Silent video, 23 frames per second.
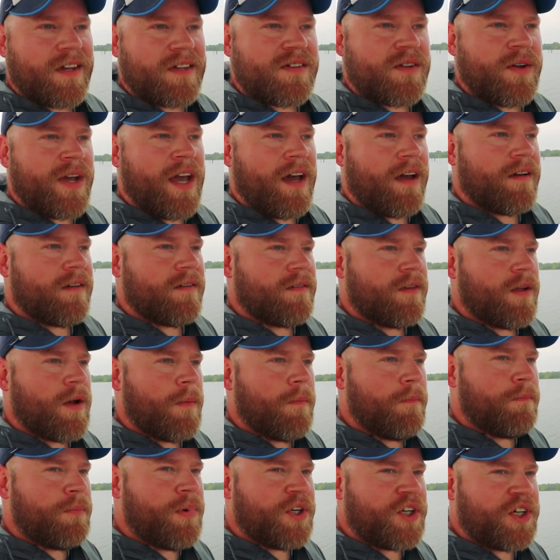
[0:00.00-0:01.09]
So yeah,
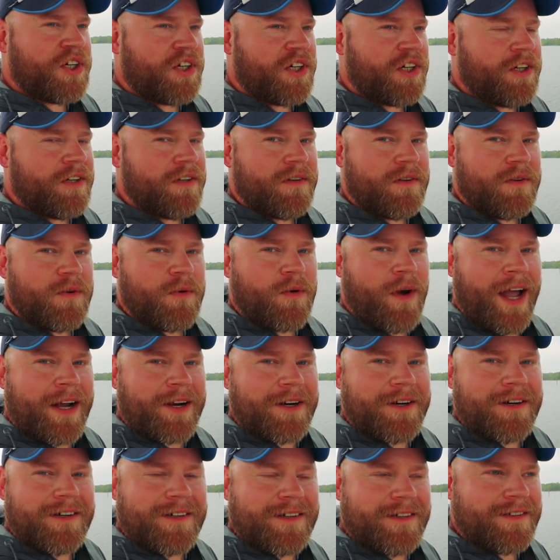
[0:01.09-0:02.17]

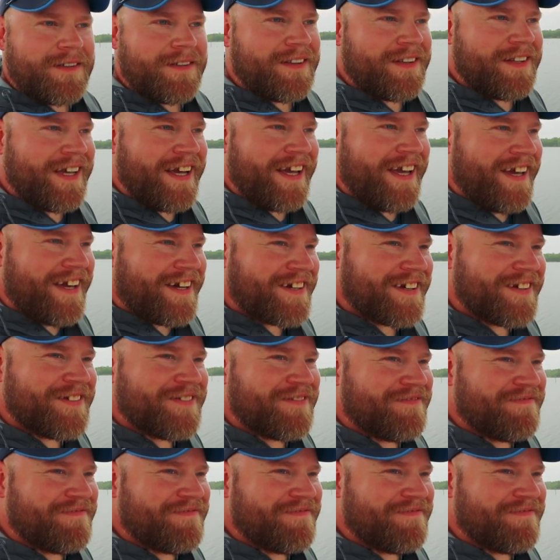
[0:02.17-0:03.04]
Bushwacker Lake.